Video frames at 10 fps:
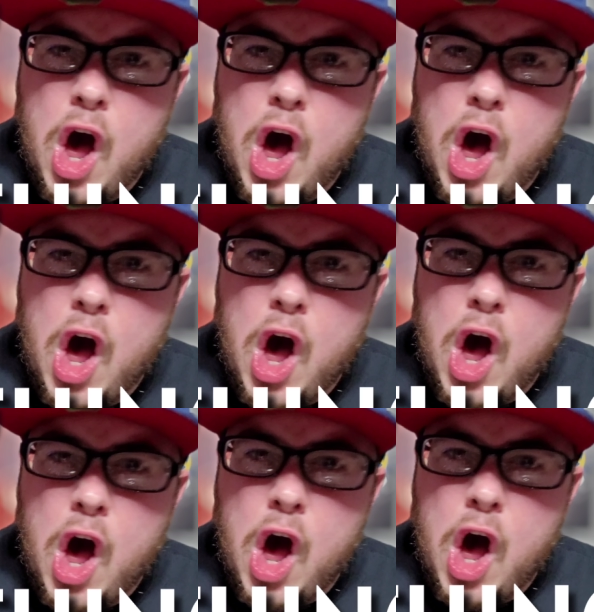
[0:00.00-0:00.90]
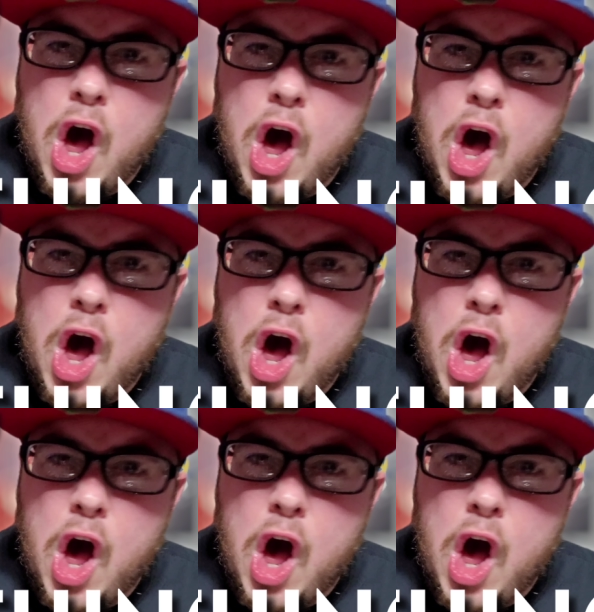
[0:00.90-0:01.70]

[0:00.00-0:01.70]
(no one is talking)